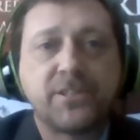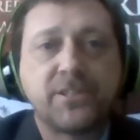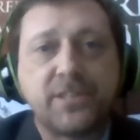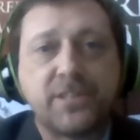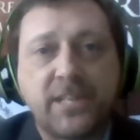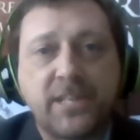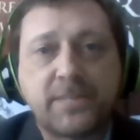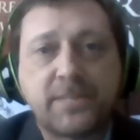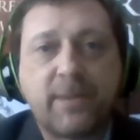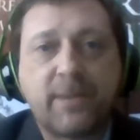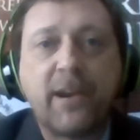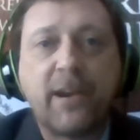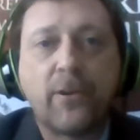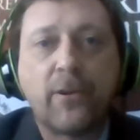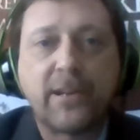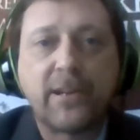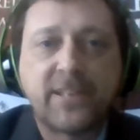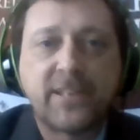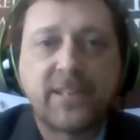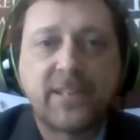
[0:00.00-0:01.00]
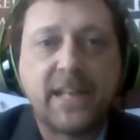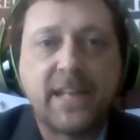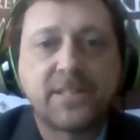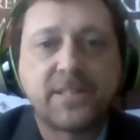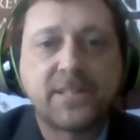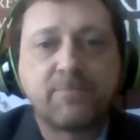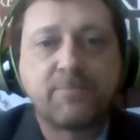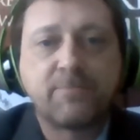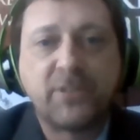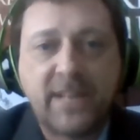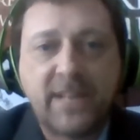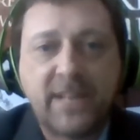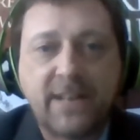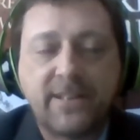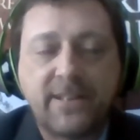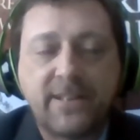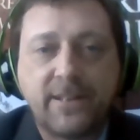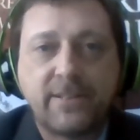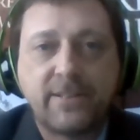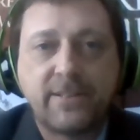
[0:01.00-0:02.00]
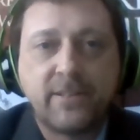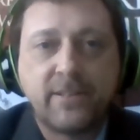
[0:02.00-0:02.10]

and let's prioritize protecting